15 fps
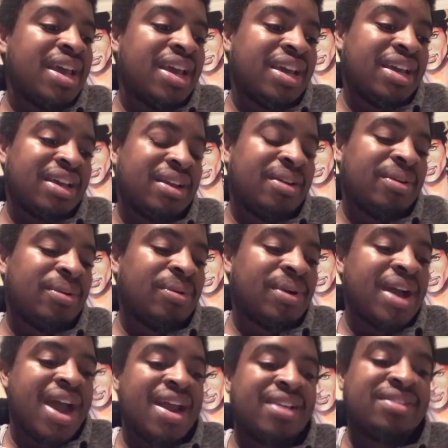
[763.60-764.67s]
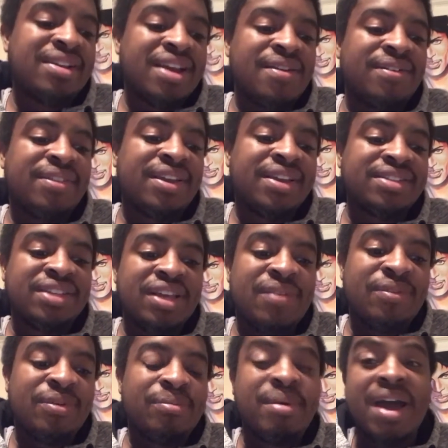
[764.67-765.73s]
And Okada did Everything is
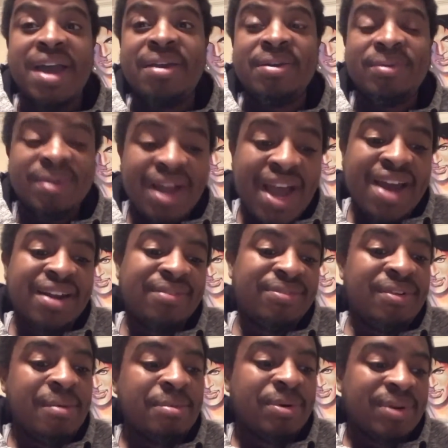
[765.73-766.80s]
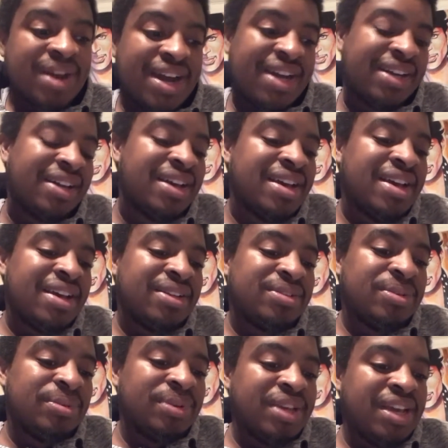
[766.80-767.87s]
Evil by Okada, from Okada
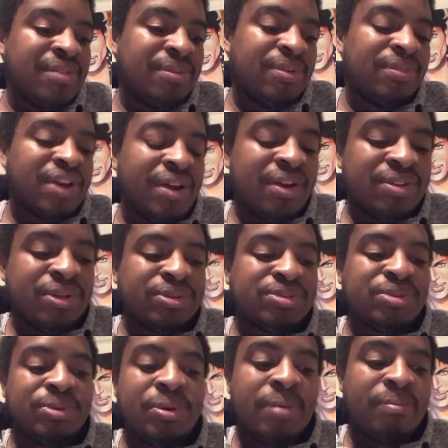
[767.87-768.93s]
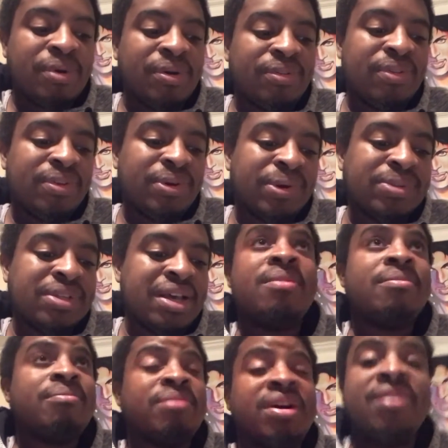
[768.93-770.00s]
to Evil. Very close to on both of those.
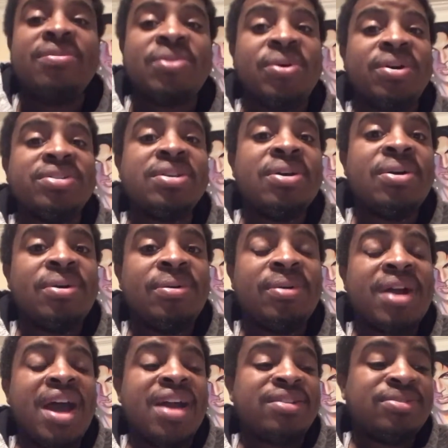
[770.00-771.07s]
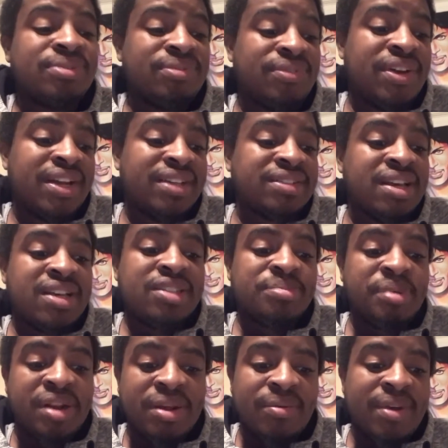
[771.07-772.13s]
But of course, Okada's new finish,
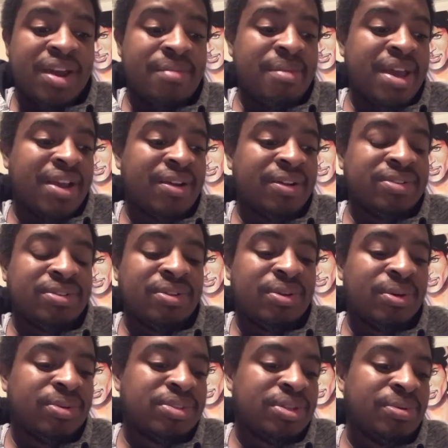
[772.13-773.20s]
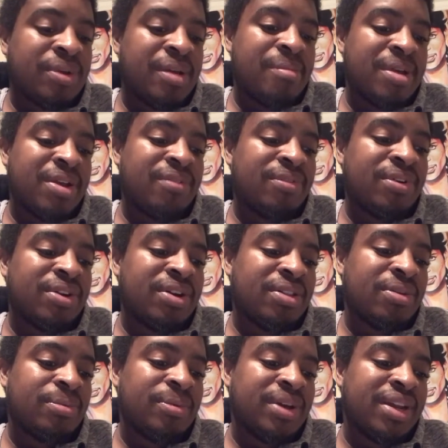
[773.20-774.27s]
spinning Rainmaker into the OG Rainmaker for
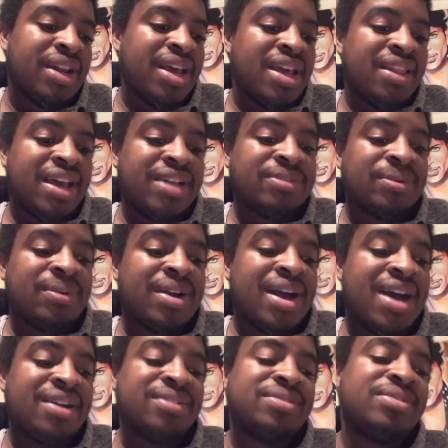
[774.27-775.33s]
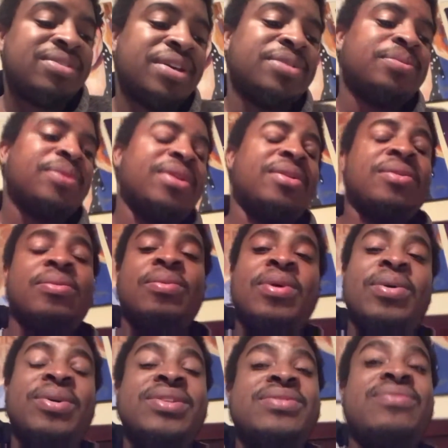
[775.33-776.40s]
another win. That's Okada's 6th win in a
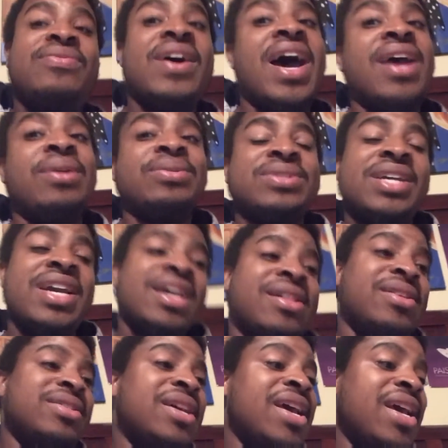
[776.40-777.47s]
row. His final challenge